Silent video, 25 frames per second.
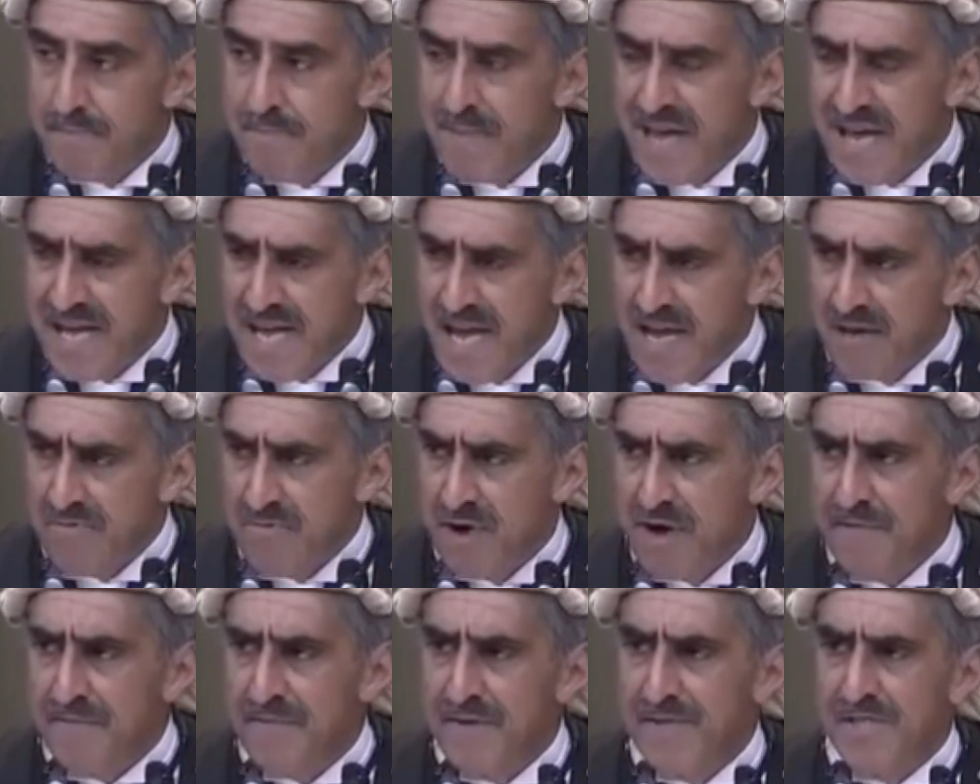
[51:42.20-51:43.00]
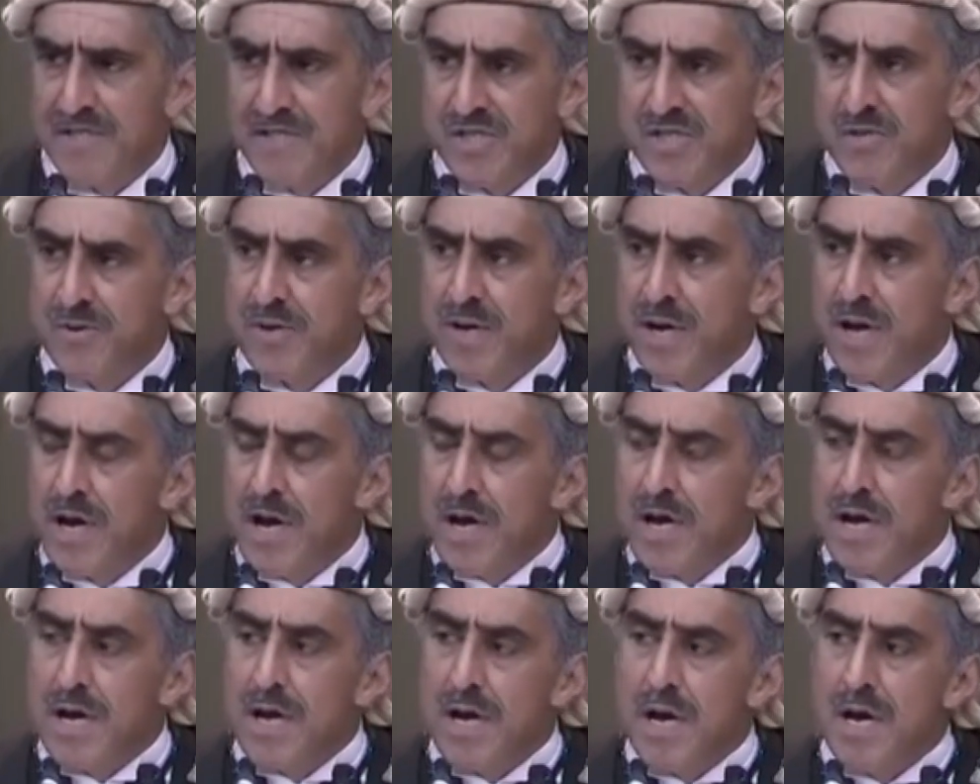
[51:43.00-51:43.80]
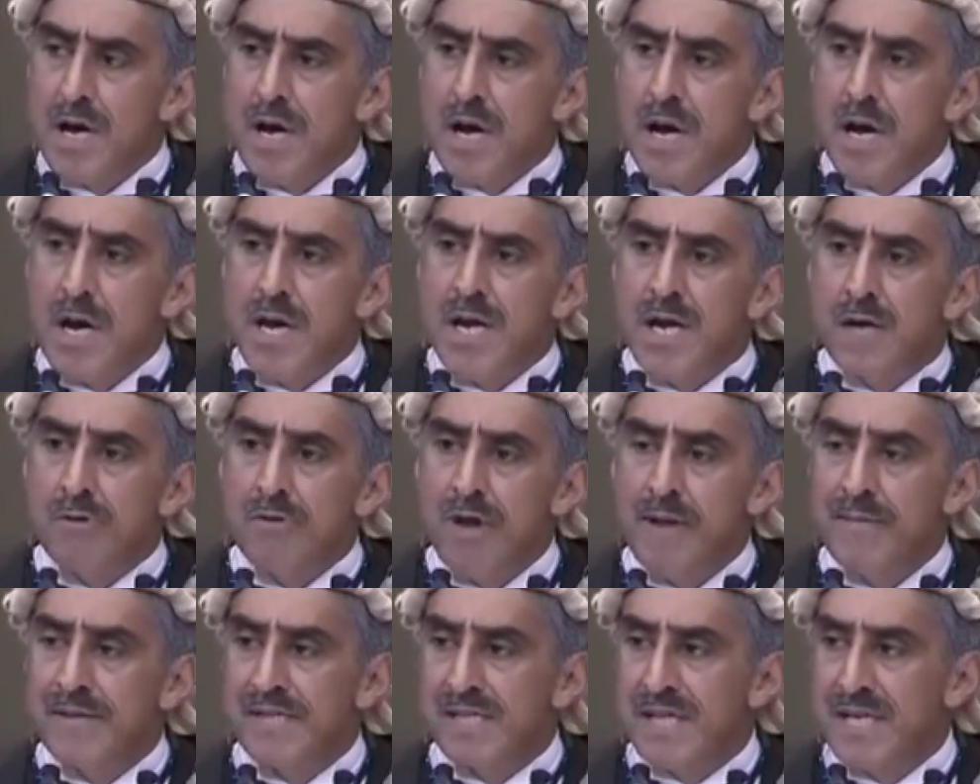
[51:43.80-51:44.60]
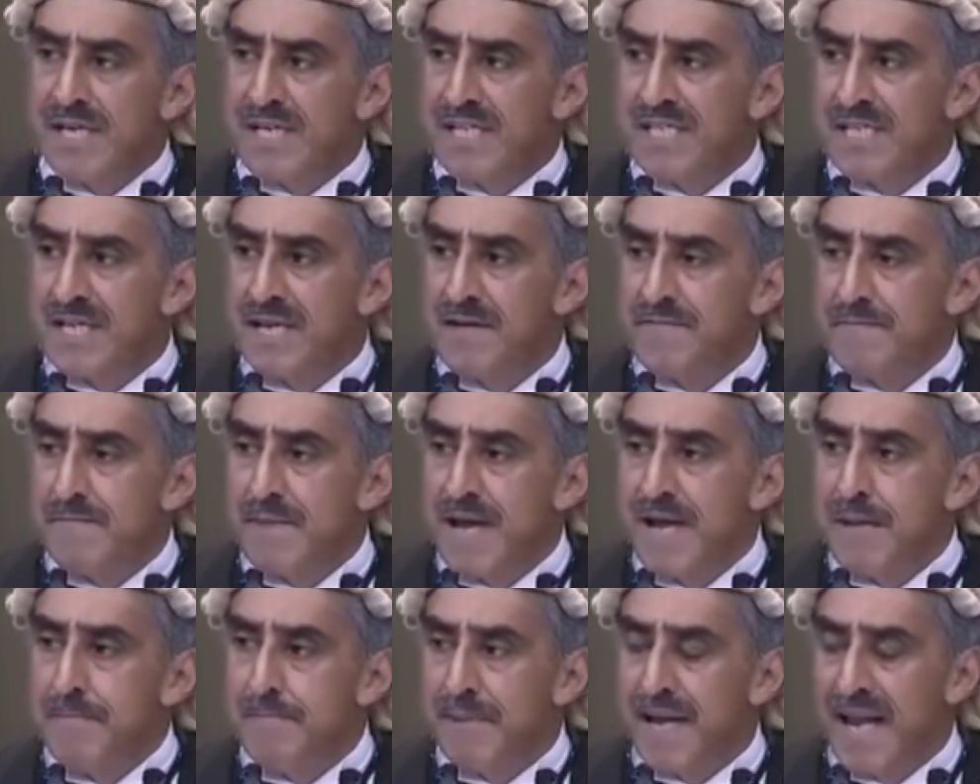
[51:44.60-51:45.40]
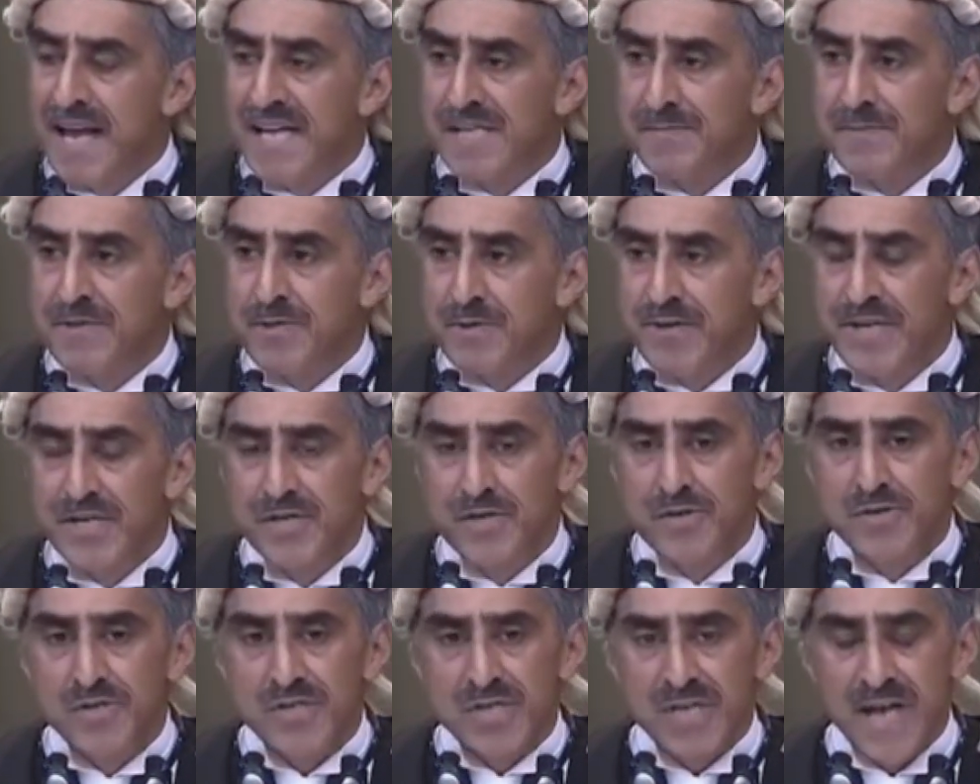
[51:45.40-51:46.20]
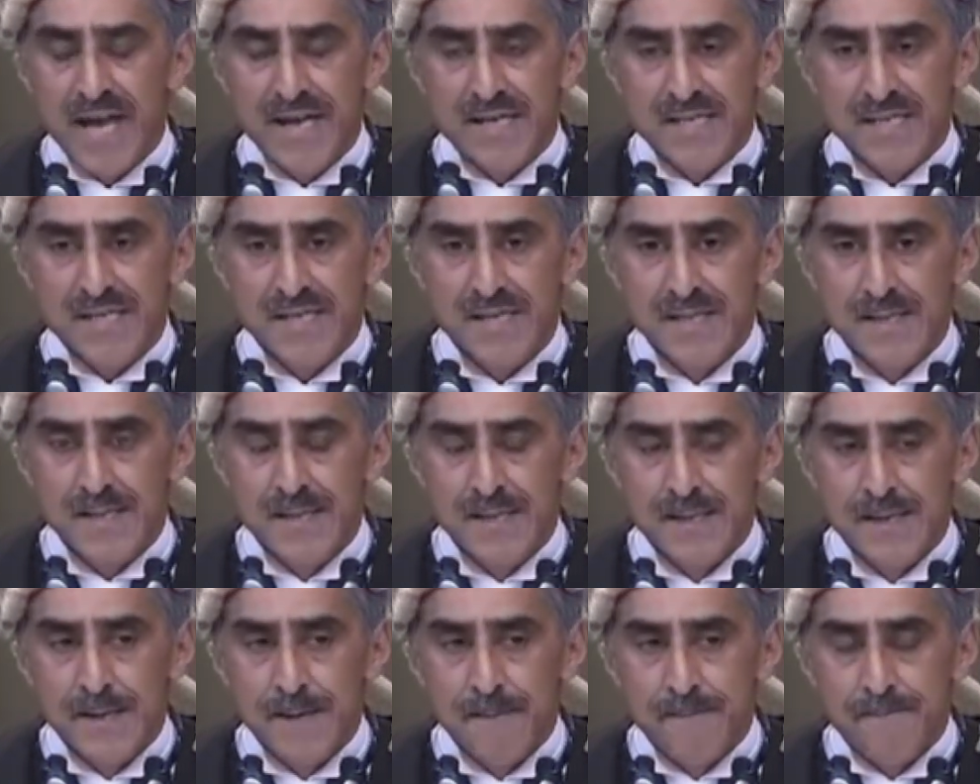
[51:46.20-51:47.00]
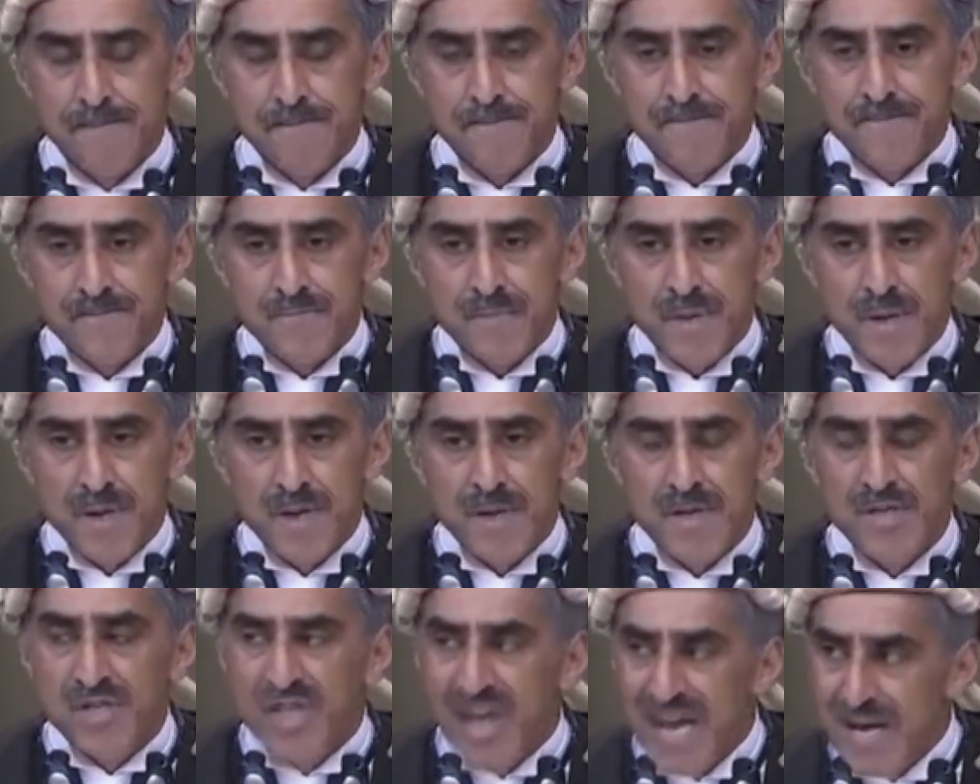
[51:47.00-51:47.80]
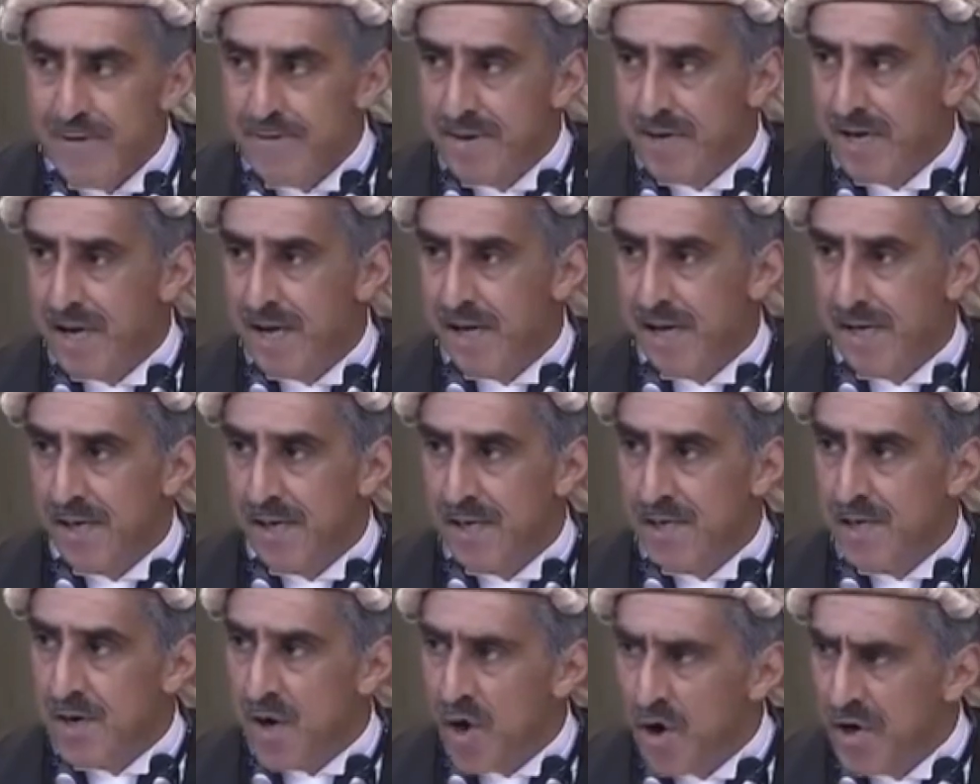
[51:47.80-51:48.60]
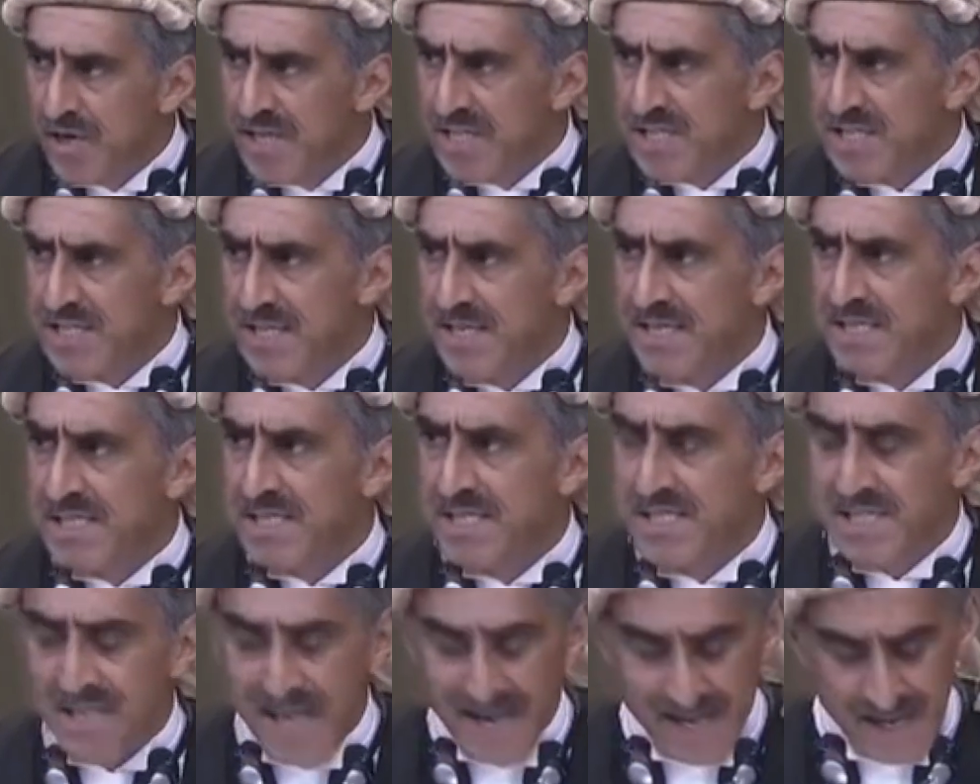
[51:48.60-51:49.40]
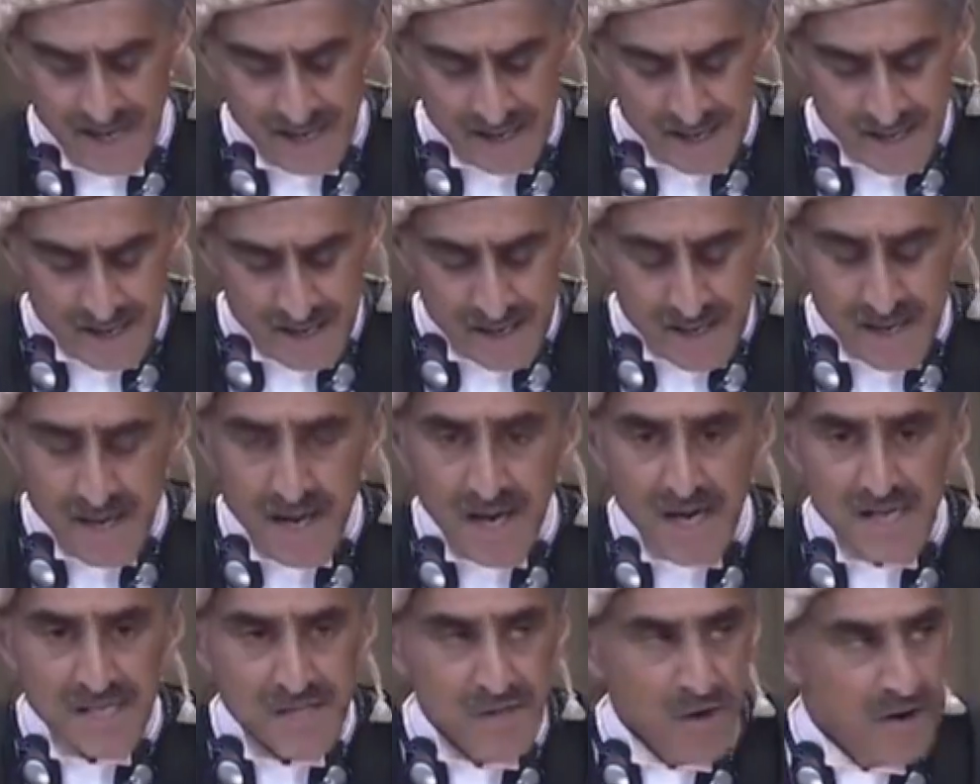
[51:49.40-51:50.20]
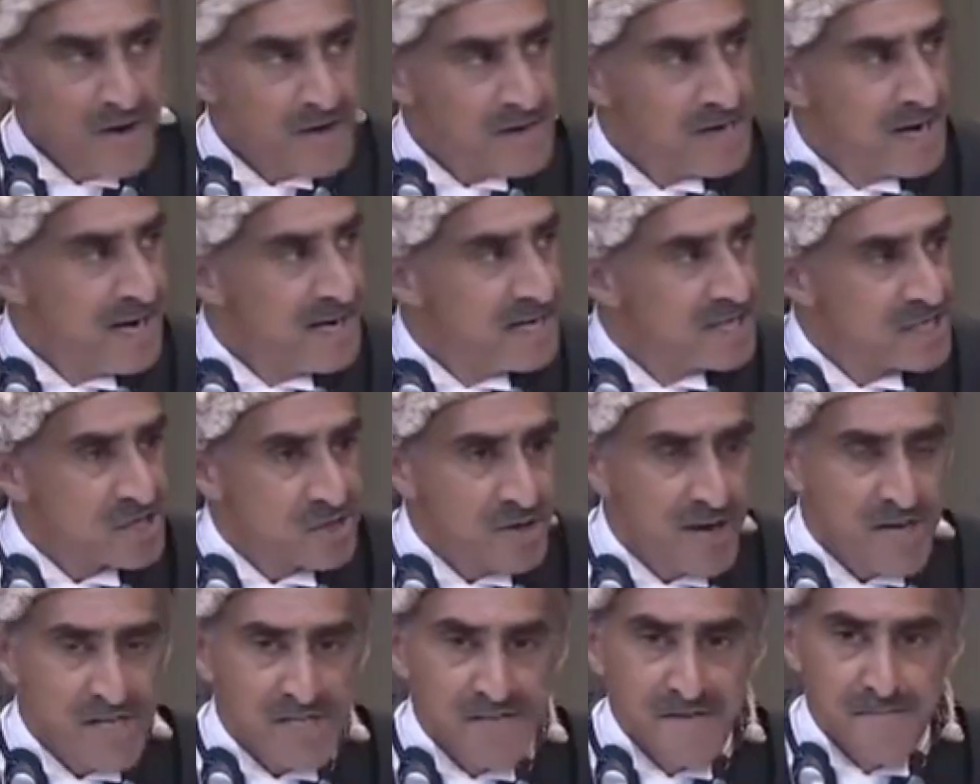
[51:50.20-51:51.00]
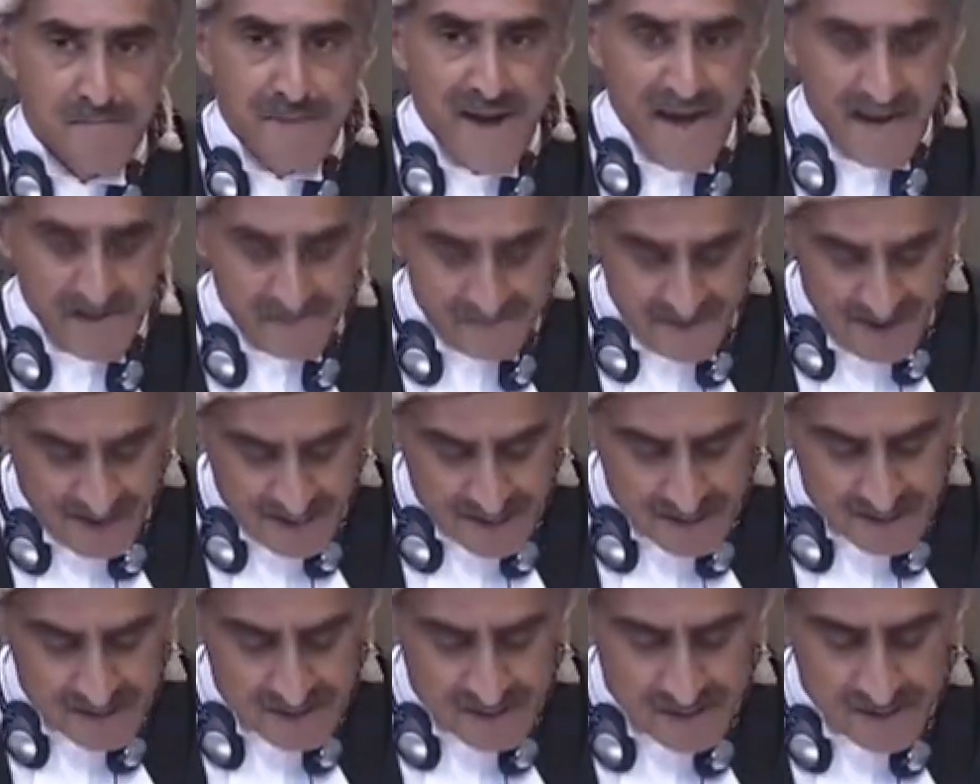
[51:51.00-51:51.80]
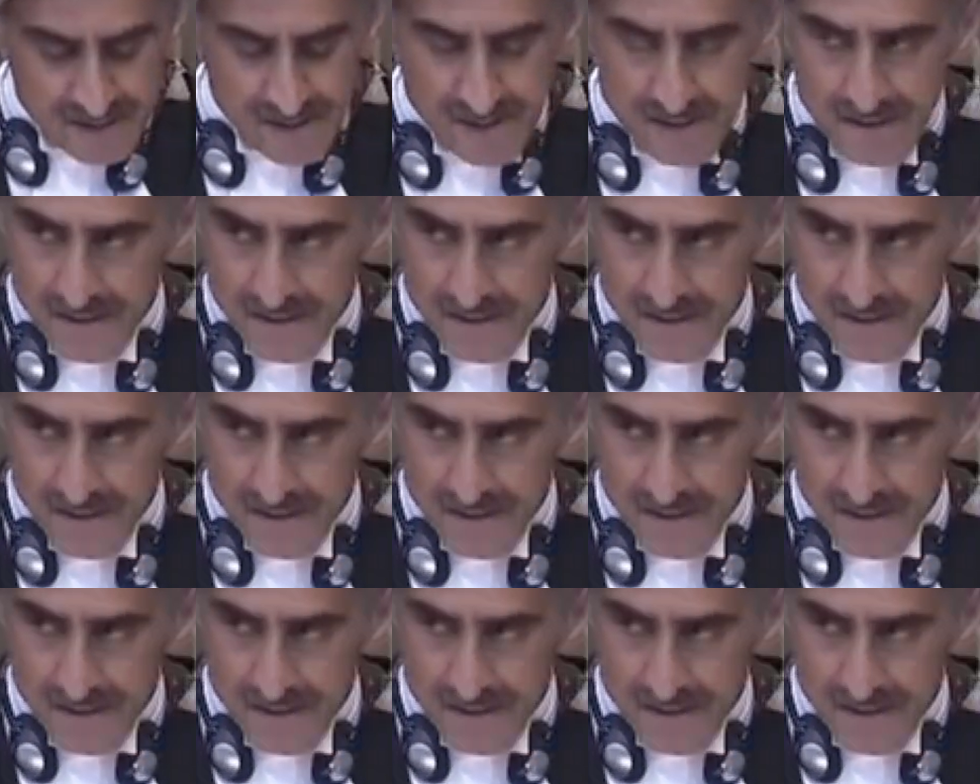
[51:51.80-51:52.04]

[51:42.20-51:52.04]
Making reference to an agreement that is in place between two states, genuinely, honestly, sincerely, is not an illustration of bad faith.